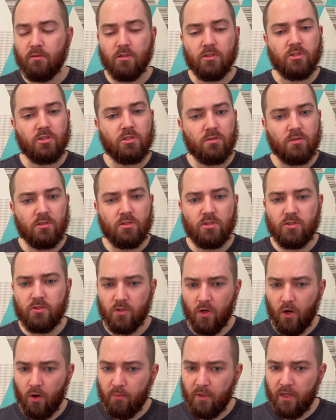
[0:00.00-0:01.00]
There's
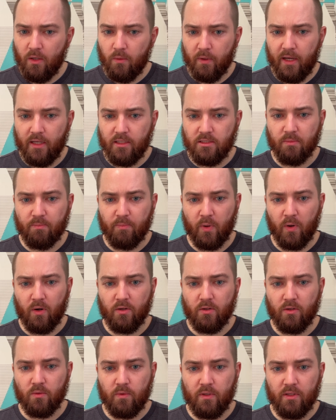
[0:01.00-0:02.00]
so many ways to
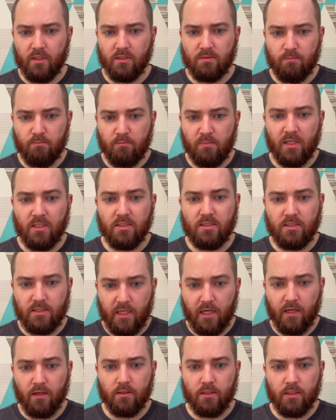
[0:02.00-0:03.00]
partner with us
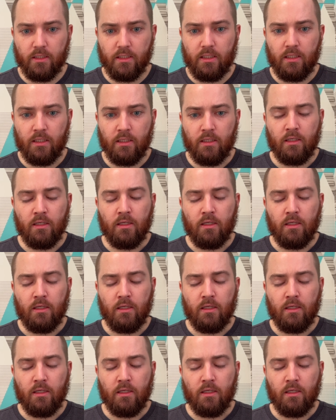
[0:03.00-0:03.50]
ministerially.